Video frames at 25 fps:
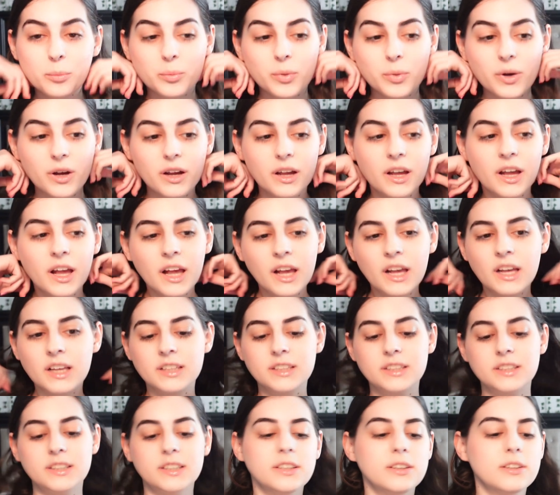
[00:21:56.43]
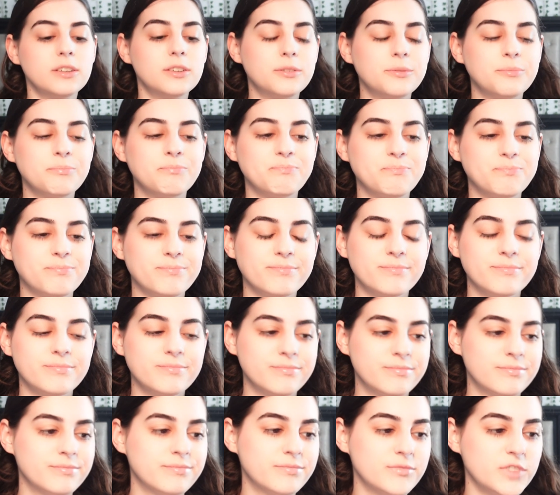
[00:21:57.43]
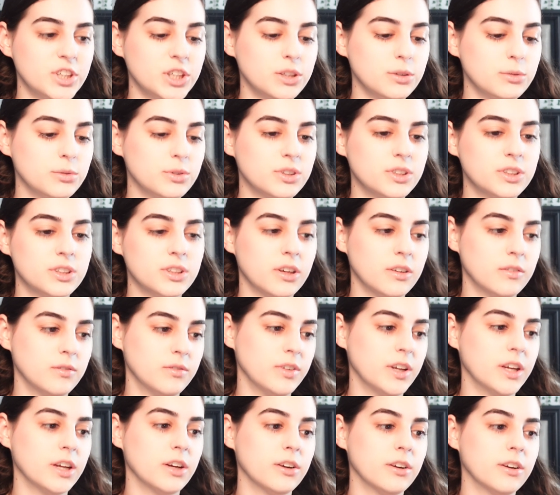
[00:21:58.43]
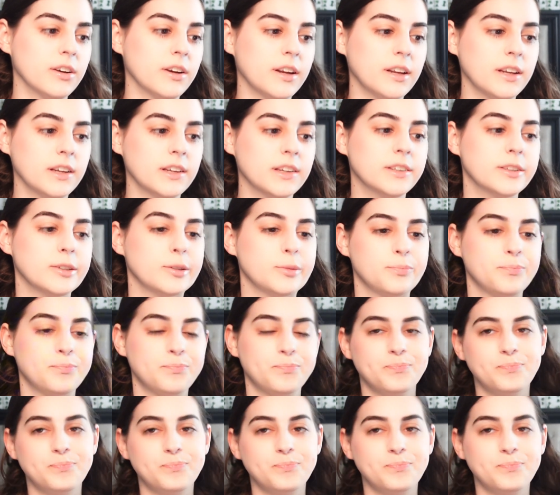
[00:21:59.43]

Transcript: But still think it was unfair, and